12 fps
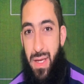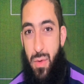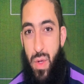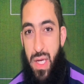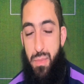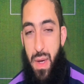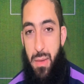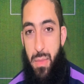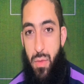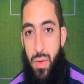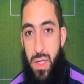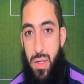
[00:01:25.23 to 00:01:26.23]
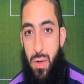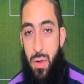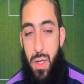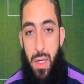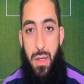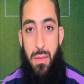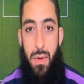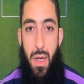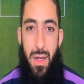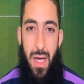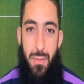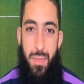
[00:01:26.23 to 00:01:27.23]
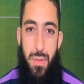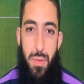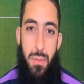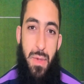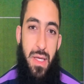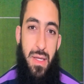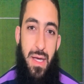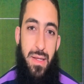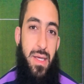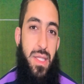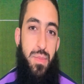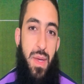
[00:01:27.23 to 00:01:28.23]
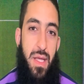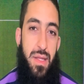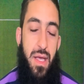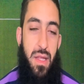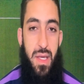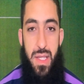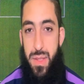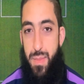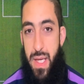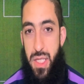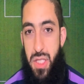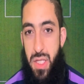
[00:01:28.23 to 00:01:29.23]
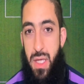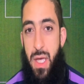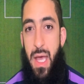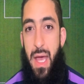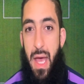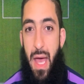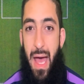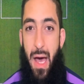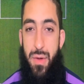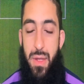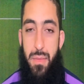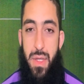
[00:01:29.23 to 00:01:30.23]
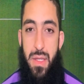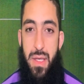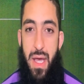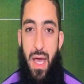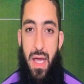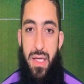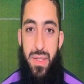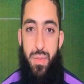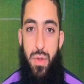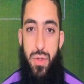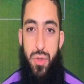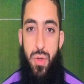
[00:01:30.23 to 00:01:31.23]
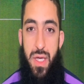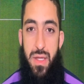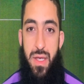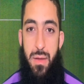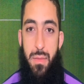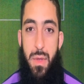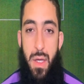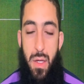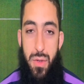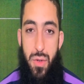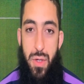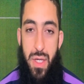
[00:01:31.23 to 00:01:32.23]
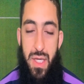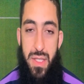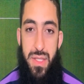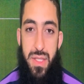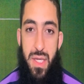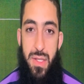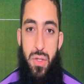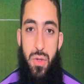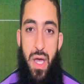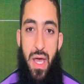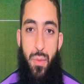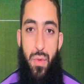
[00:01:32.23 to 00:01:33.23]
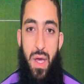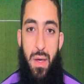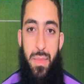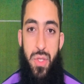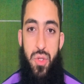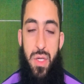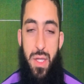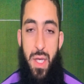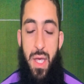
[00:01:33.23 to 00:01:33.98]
great by Mourinho. A lot of people may not expect that, especially how the media has portrayed him during his tenure at Real Madrid.